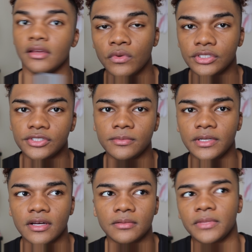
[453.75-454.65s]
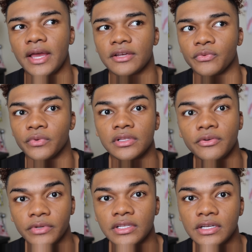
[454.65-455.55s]
Once you become like
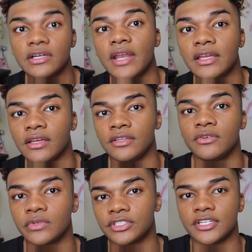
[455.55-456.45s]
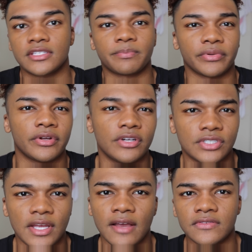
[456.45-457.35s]
really good at it and you want to just splurge
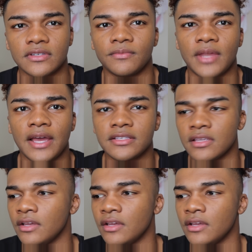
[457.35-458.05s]
and have some nice,